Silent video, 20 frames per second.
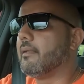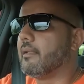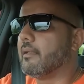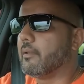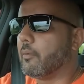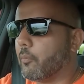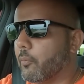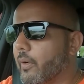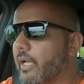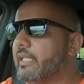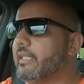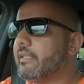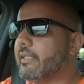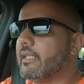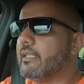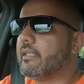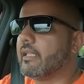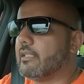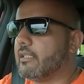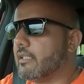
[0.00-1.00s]
the one
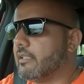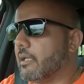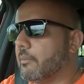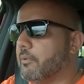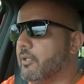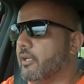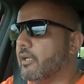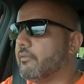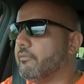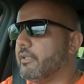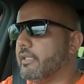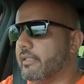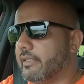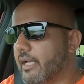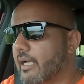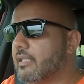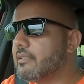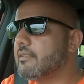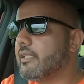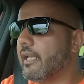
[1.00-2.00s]
thing that the WRV
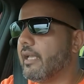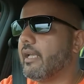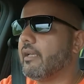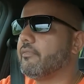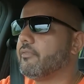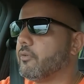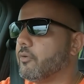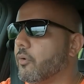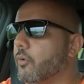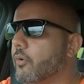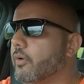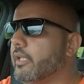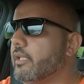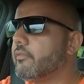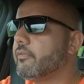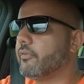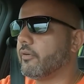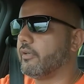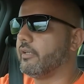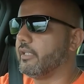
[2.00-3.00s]
does have going
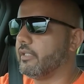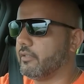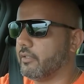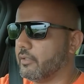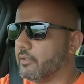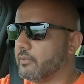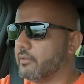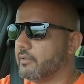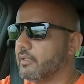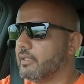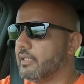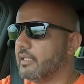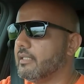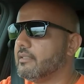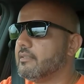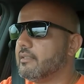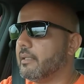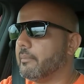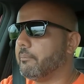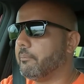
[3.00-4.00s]
for it though is the